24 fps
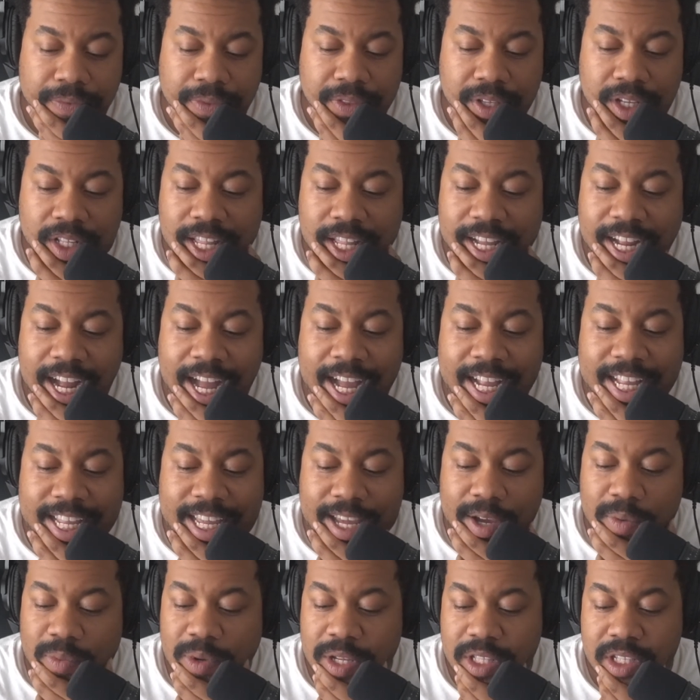like, I
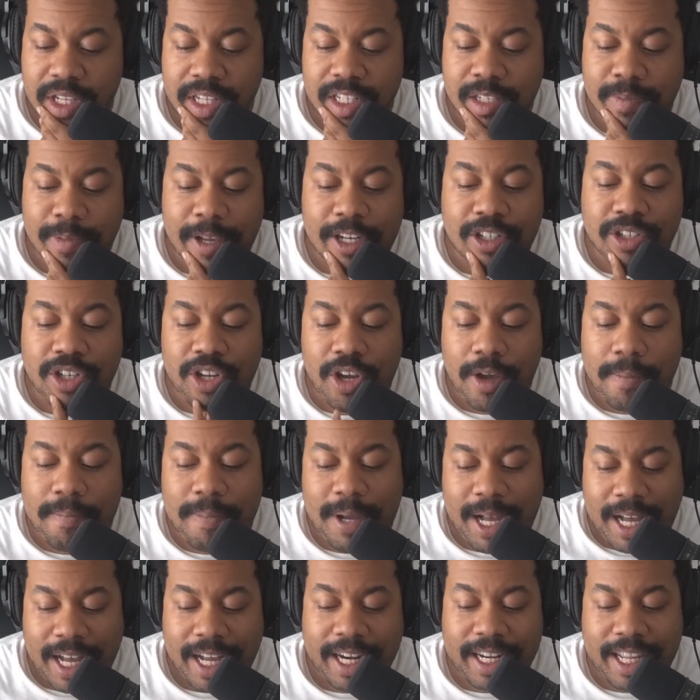get, especially on
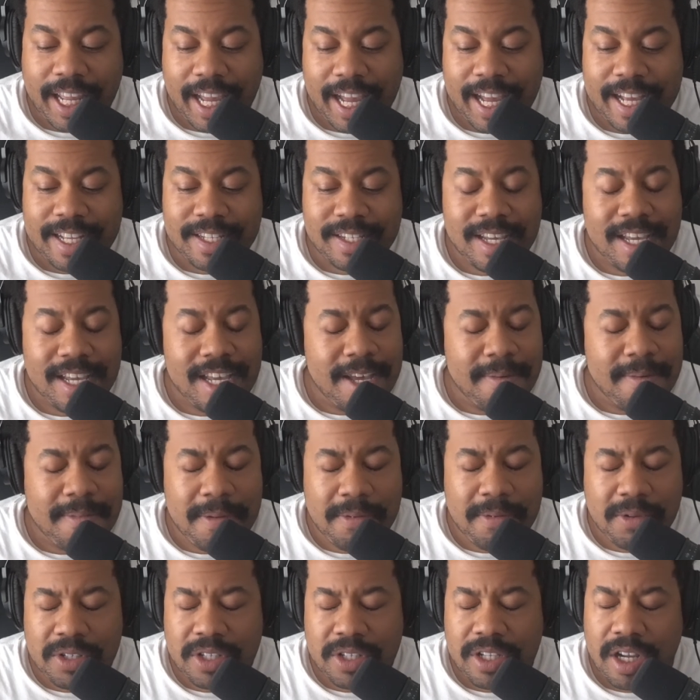podcasts,
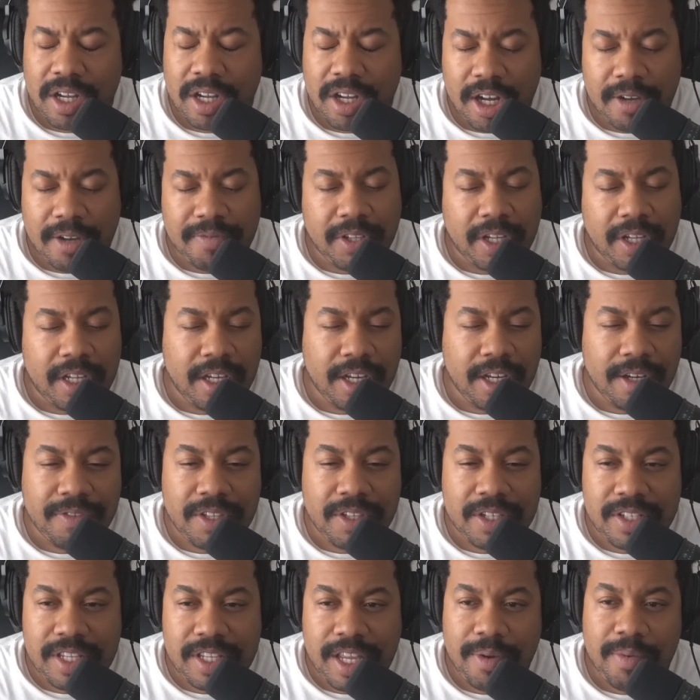people just talk off the cuff.
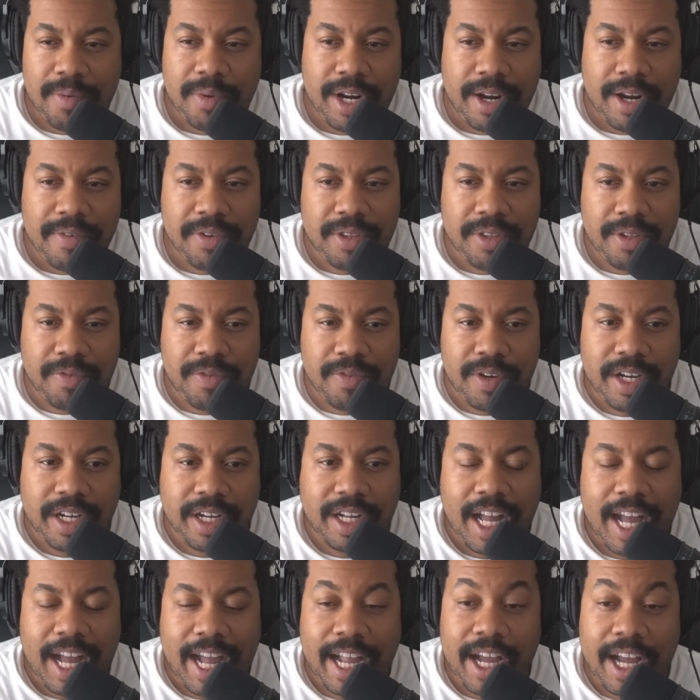They say whatever the
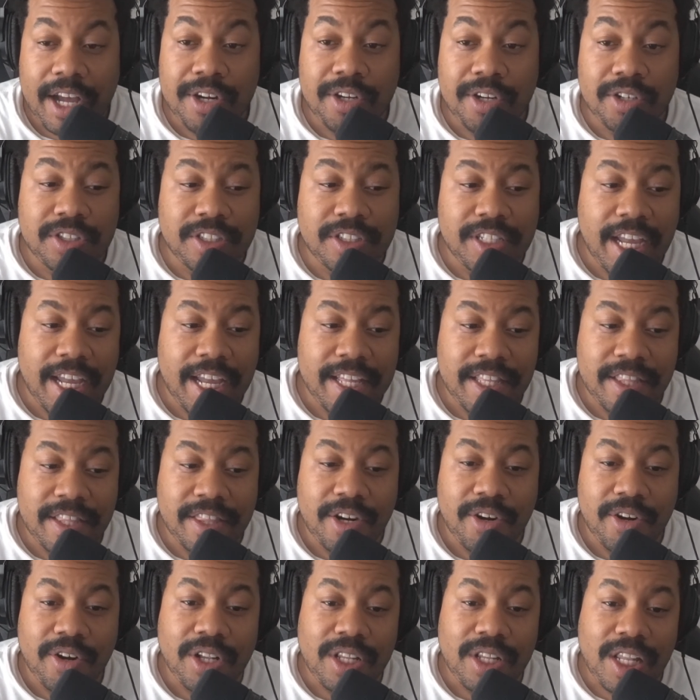fuck. I understand that
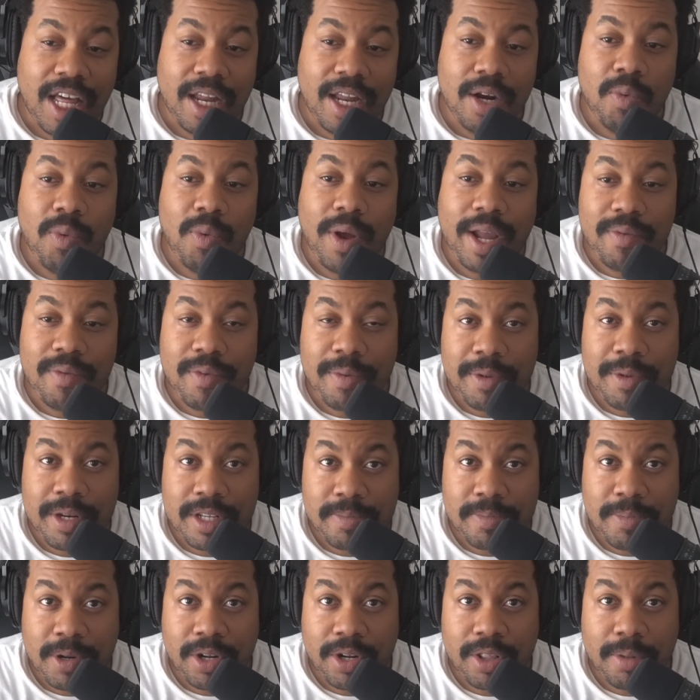there are a lot of white women
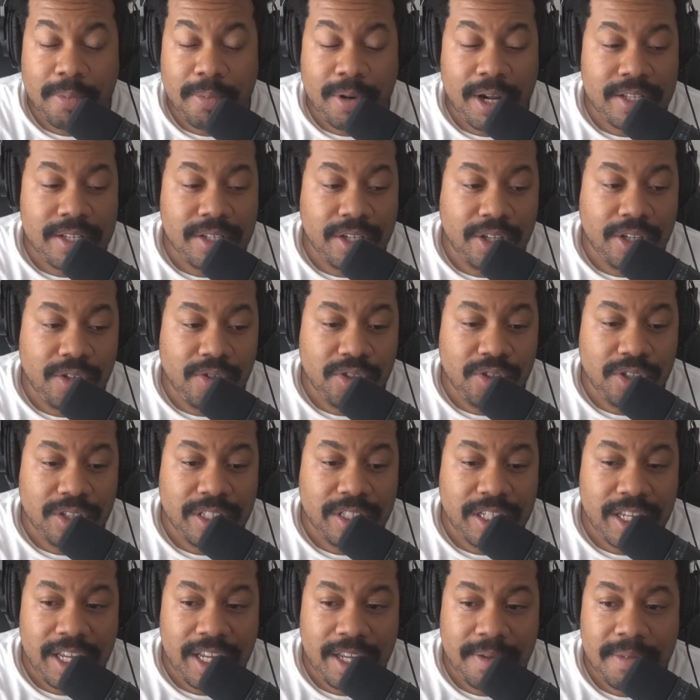as part of the prosecution
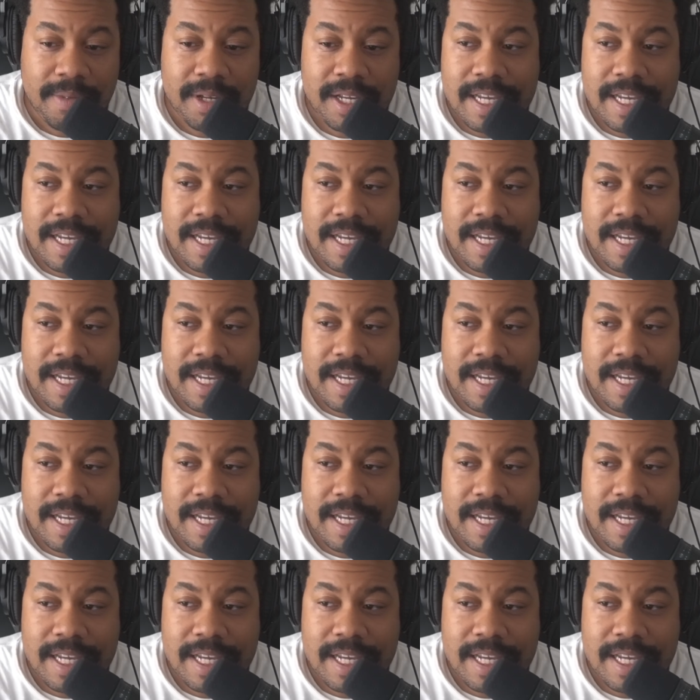team.